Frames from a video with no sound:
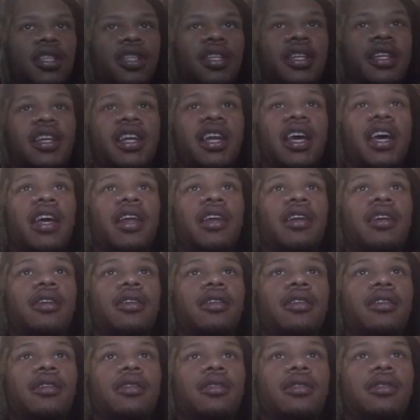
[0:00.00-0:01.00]
You're dead.
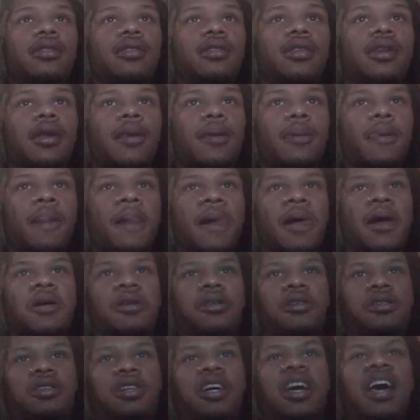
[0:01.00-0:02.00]

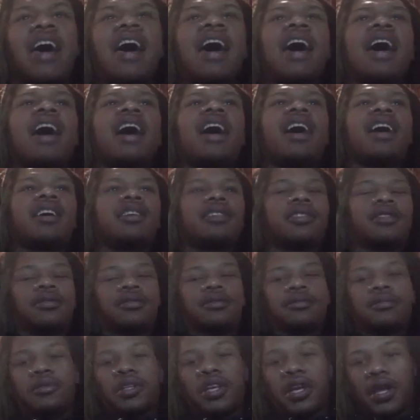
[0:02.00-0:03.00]
Ah!
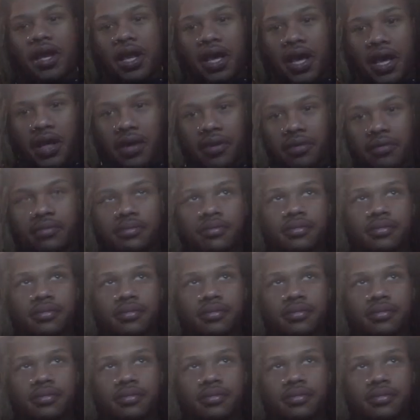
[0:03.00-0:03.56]
You're dead.